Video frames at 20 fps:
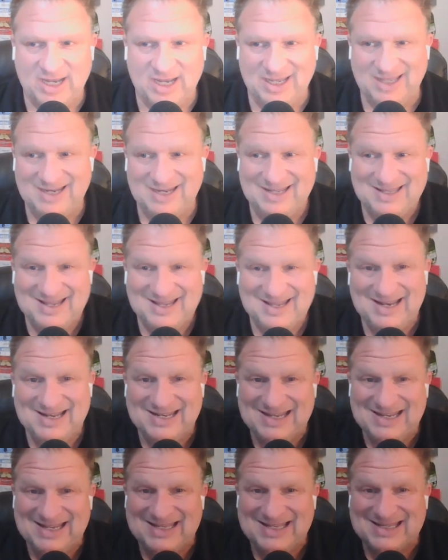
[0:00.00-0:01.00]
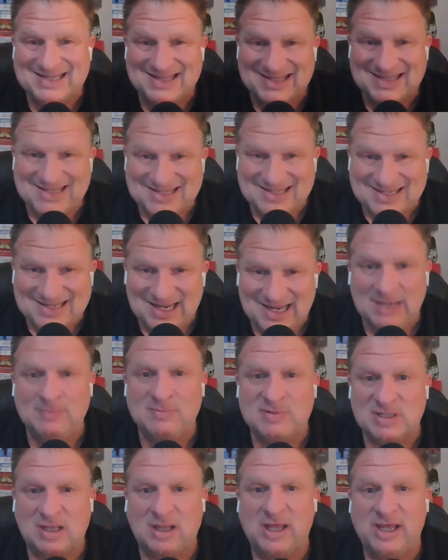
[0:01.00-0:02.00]
and it it it
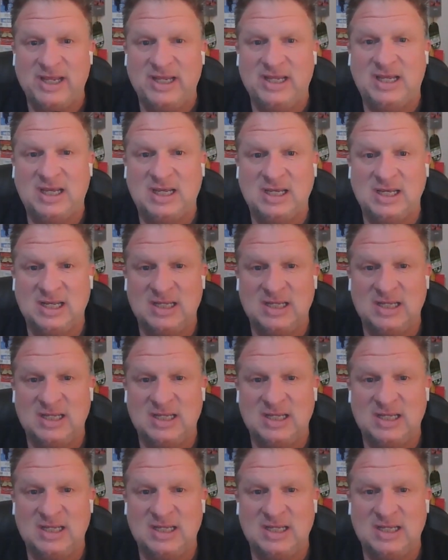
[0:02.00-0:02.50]
seems like